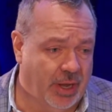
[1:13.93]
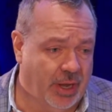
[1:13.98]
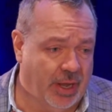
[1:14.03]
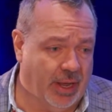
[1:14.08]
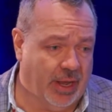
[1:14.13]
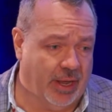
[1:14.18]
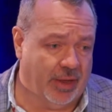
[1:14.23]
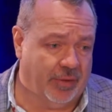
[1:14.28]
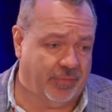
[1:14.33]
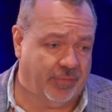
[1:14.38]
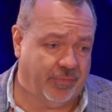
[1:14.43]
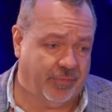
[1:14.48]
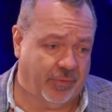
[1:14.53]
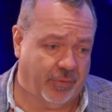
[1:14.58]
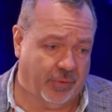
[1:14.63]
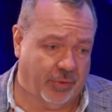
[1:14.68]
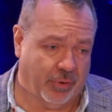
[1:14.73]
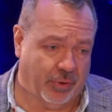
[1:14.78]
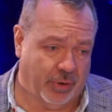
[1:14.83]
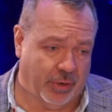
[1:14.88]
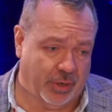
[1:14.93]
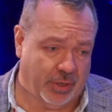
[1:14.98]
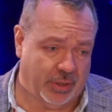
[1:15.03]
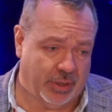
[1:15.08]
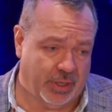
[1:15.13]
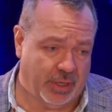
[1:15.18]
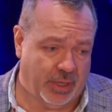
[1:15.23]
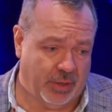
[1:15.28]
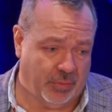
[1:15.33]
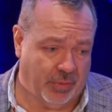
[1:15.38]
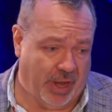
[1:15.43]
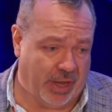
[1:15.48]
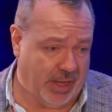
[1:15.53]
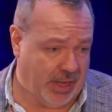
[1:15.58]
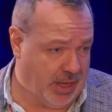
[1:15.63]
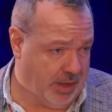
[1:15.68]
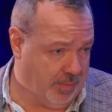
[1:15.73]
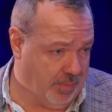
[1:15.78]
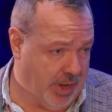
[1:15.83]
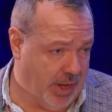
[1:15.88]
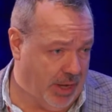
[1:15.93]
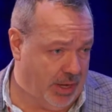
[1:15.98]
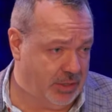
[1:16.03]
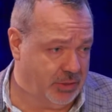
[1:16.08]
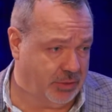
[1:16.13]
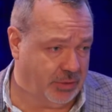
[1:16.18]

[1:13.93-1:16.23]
uh, for the Red Lake mine,